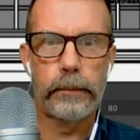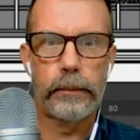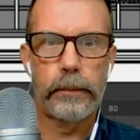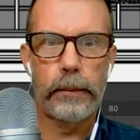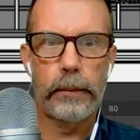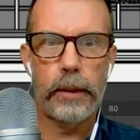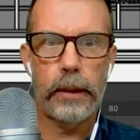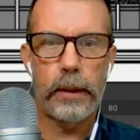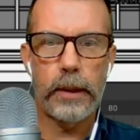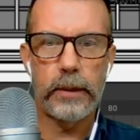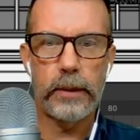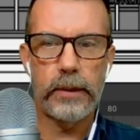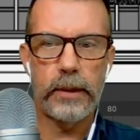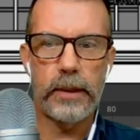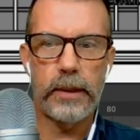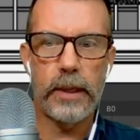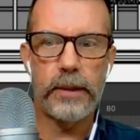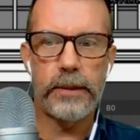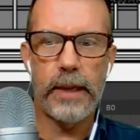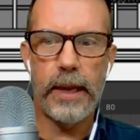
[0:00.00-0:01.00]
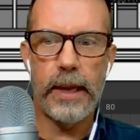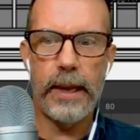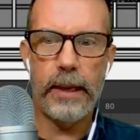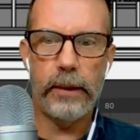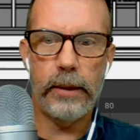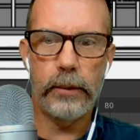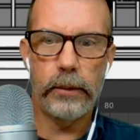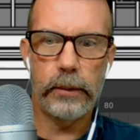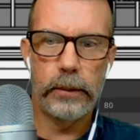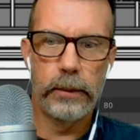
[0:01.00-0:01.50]
Because it does
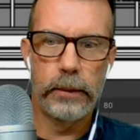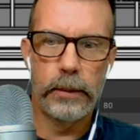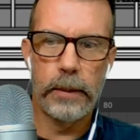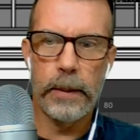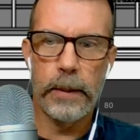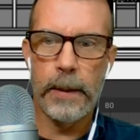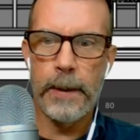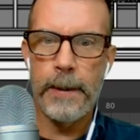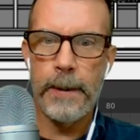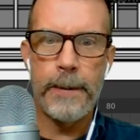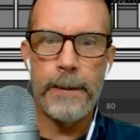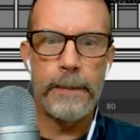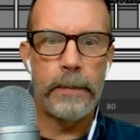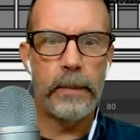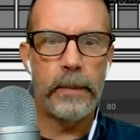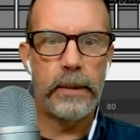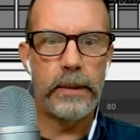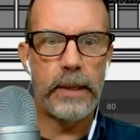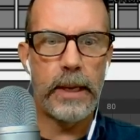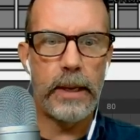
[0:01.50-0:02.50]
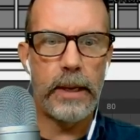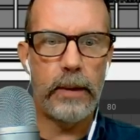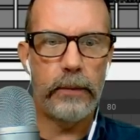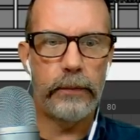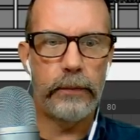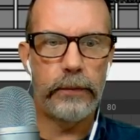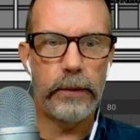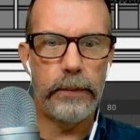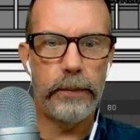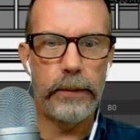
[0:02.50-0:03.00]
angle down
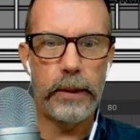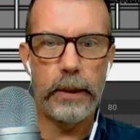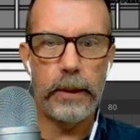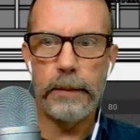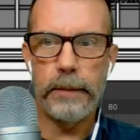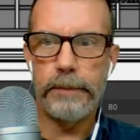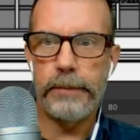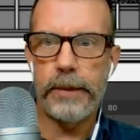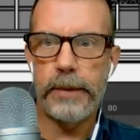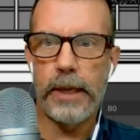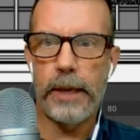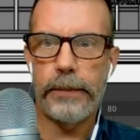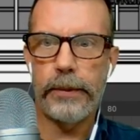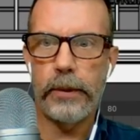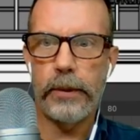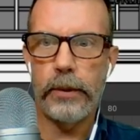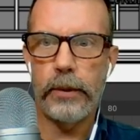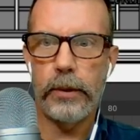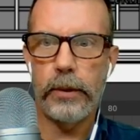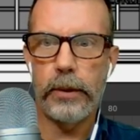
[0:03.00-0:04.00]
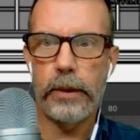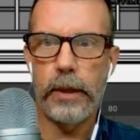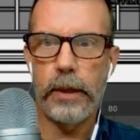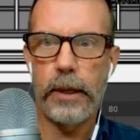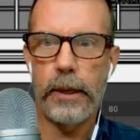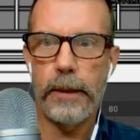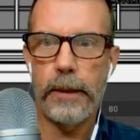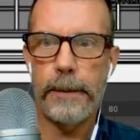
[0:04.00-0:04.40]
from the top of the hood there.